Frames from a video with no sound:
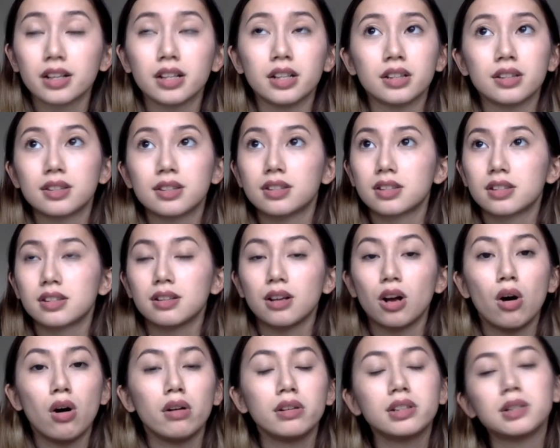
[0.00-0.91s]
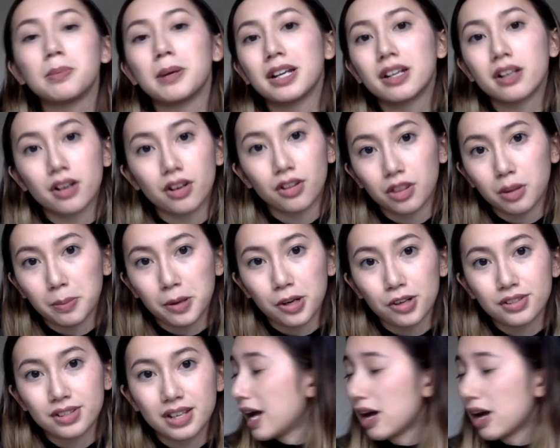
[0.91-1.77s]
It's all dependent on the person.